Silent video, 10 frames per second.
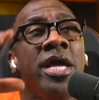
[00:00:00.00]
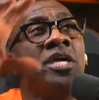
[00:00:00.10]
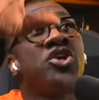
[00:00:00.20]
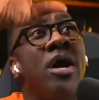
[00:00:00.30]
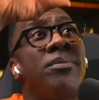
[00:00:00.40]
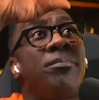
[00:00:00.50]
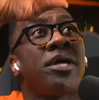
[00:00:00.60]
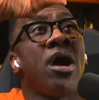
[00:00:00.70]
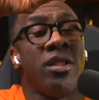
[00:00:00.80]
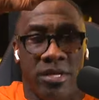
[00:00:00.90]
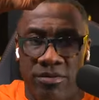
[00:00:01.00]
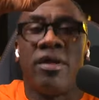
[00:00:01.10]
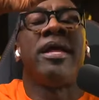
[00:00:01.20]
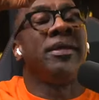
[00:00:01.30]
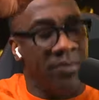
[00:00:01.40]
He jumped up the cut
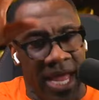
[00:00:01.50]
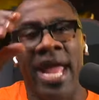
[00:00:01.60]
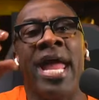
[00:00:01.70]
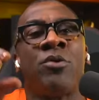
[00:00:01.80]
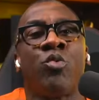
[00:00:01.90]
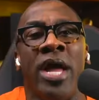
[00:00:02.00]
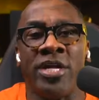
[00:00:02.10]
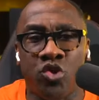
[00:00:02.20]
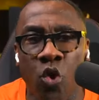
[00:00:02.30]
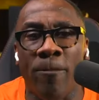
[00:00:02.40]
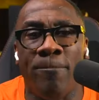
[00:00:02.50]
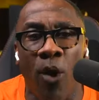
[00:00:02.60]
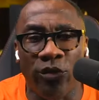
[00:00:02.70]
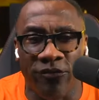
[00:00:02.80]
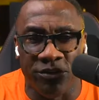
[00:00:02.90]
at the same and, time and tore
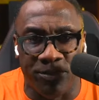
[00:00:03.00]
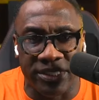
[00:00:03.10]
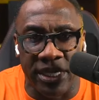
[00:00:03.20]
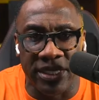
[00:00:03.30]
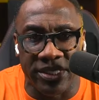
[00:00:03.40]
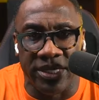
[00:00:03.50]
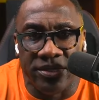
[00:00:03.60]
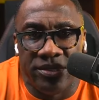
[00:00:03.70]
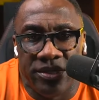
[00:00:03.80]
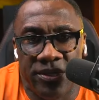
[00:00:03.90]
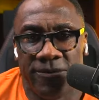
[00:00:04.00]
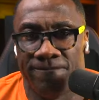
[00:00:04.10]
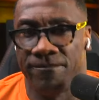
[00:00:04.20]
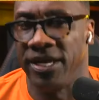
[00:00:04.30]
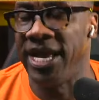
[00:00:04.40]
both of his patella tendons
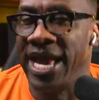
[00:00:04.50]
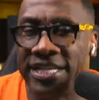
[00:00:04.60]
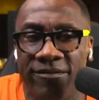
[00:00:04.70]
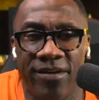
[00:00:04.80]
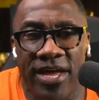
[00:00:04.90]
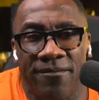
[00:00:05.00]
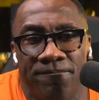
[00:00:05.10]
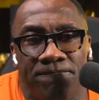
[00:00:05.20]
at the vet.